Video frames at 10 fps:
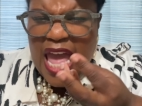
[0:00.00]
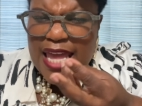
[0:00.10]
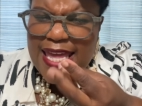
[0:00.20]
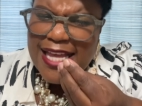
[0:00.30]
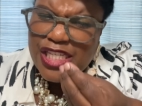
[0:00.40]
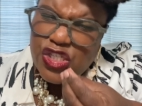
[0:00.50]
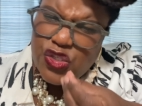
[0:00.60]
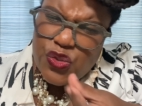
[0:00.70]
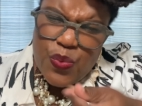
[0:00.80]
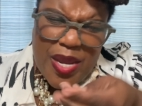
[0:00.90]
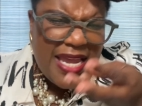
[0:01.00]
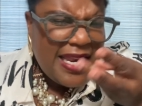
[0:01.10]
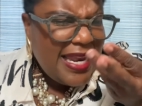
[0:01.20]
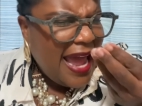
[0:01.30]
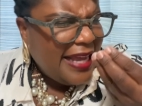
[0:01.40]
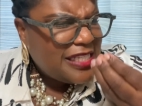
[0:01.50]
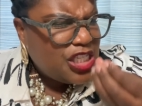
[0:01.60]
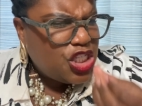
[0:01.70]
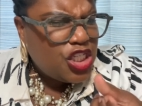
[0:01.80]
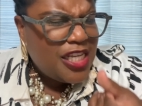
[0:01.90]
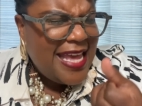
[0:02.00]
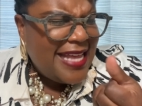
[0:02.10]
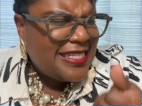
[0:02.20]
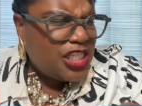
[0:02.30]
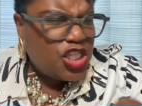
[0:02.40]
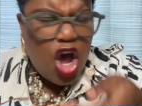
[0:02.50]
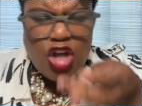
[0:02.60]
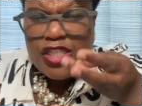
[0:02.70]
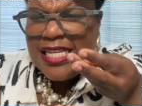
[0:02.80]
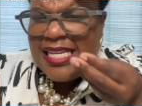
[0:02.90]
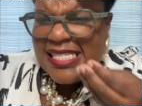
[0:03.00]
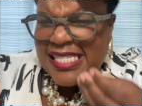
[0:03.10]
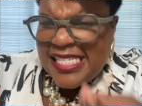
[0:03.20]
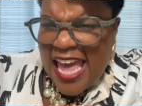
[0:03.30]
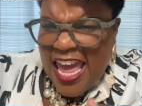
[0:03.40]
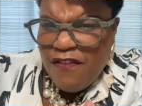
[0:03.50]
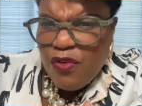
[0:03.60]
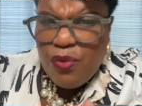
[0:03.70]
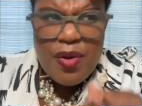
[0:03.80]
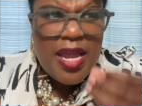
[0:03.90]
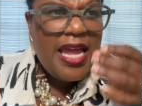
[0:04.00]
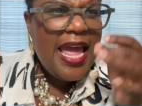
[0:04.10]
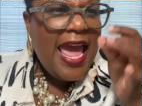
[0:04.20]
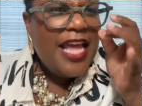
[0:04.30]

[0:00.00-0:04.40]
yet sweet like yet salty savory